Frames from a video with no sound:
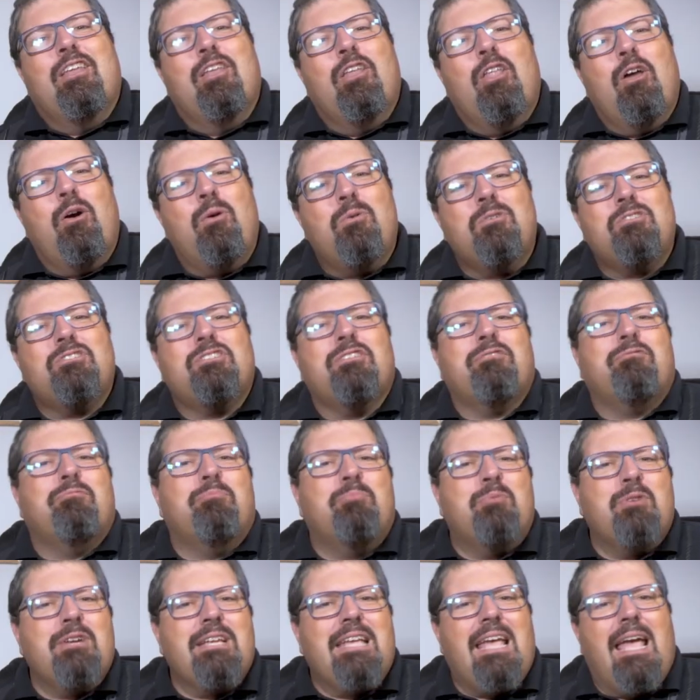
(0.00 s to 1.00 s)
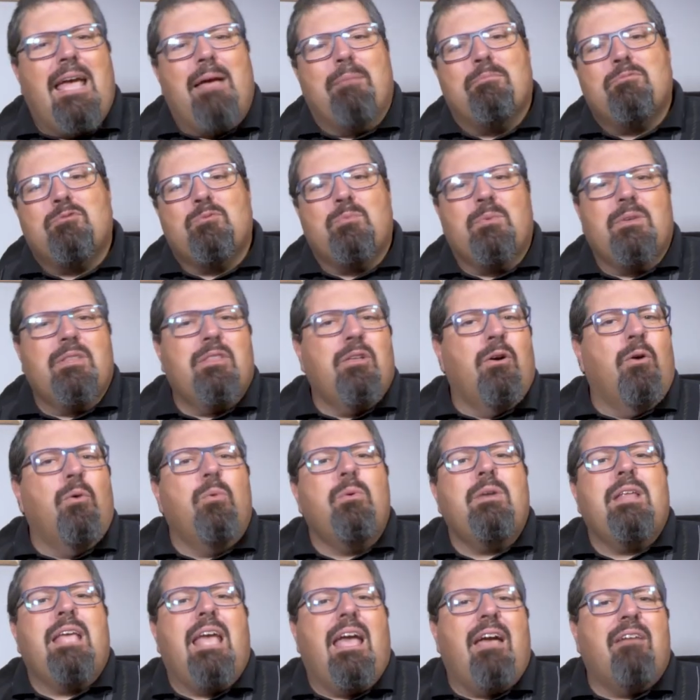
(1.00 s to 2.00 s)
Loads of preamps will
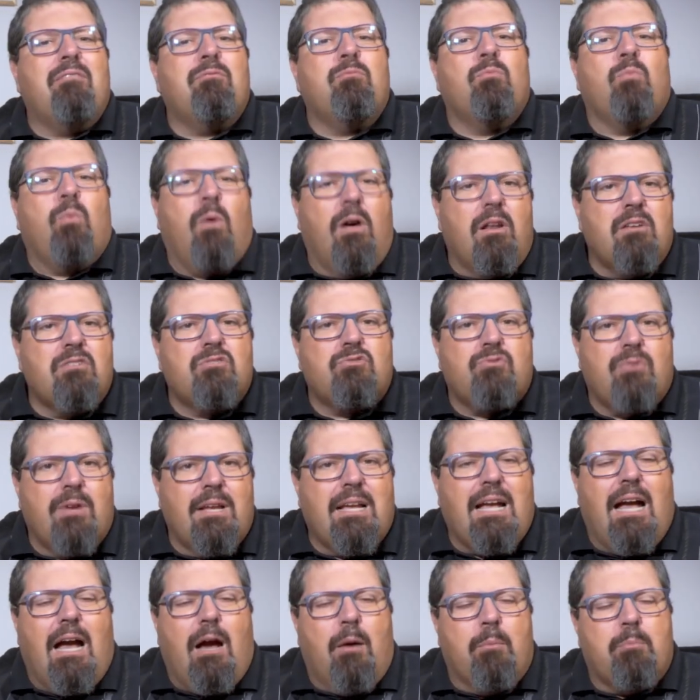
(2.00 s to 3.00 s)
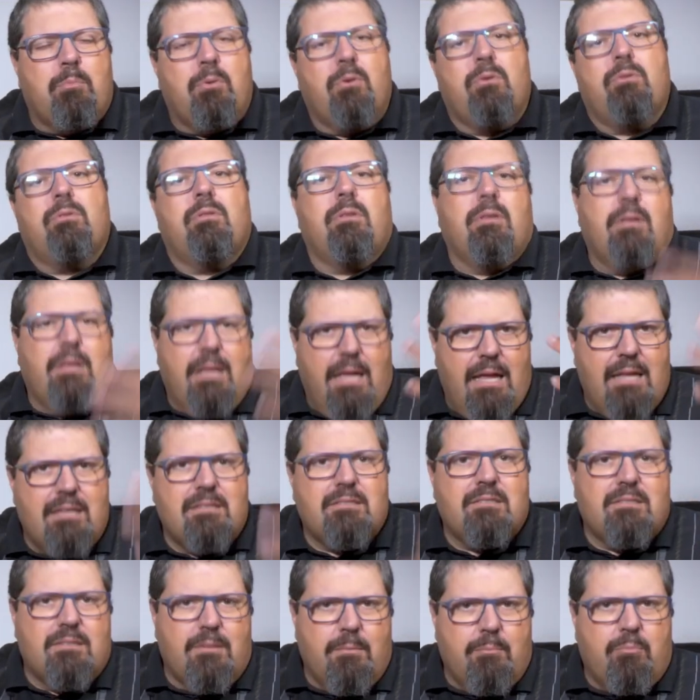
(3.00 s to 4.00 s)
only have one trigger output,
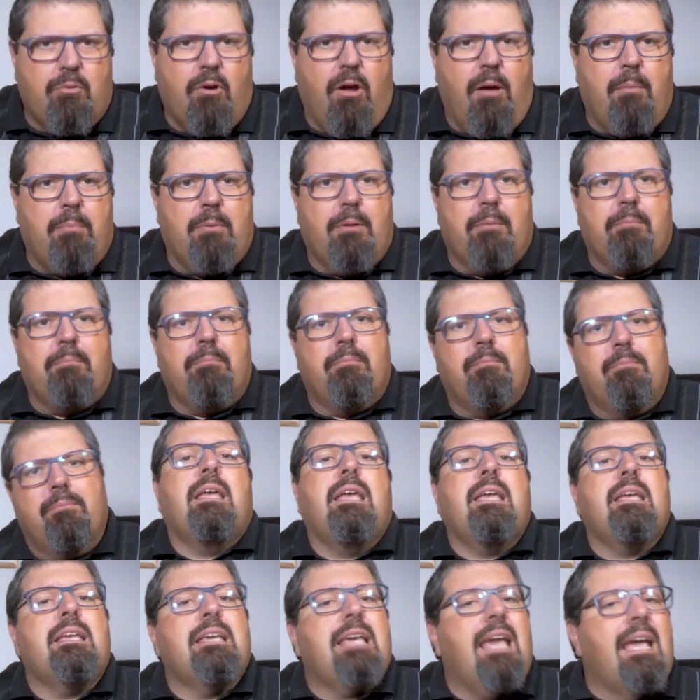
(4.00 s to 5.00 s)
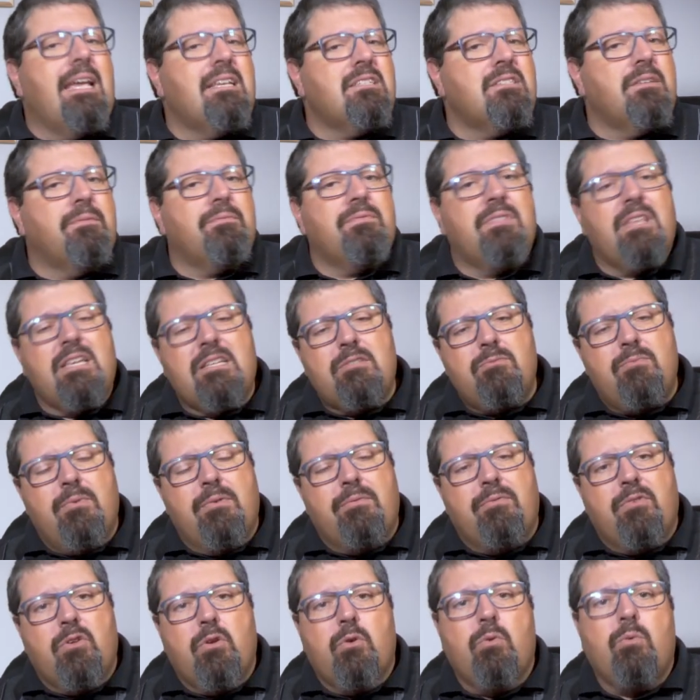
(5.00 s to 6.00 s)
hence the problem. In case of this
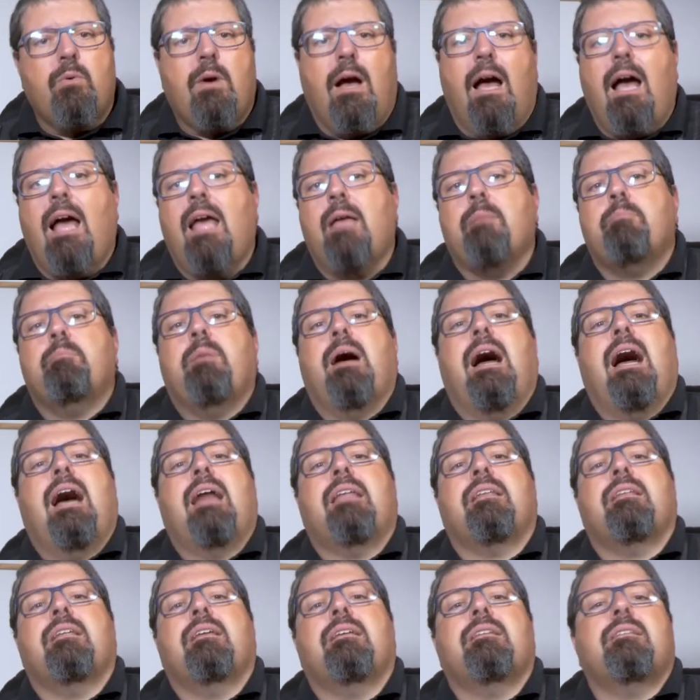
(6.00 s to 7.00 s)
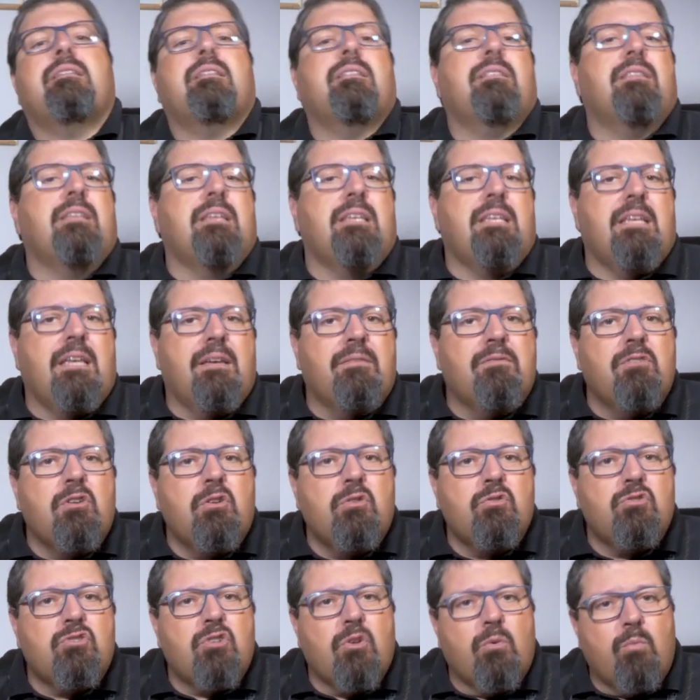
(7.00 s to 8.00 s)
review, I partnered the
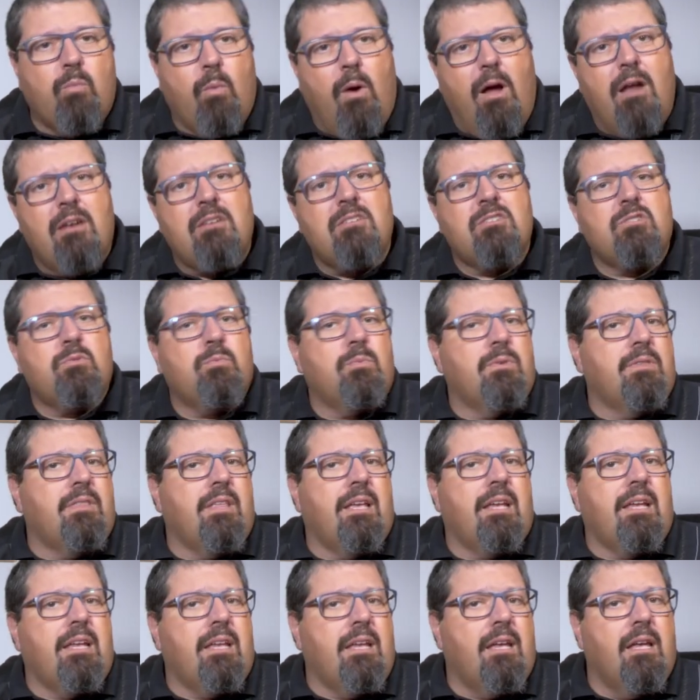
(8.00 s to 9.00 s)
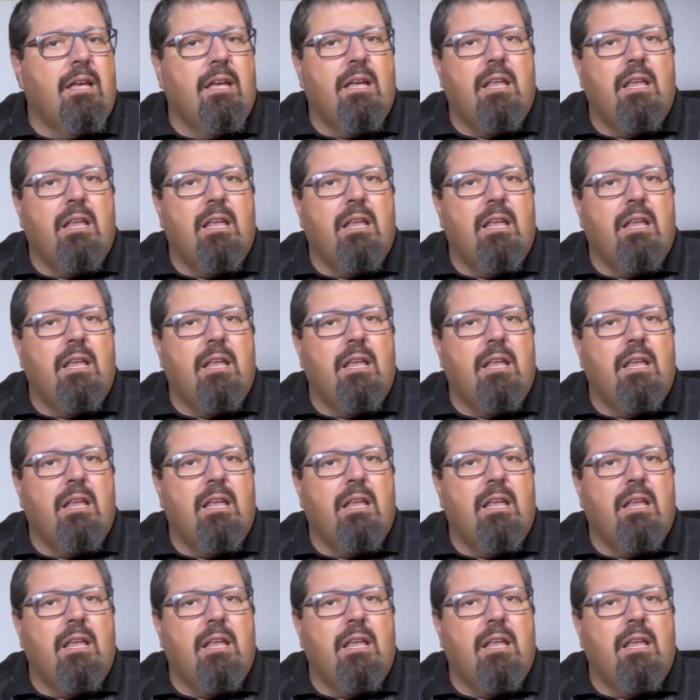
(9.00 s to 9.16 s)
Evolution 1s with a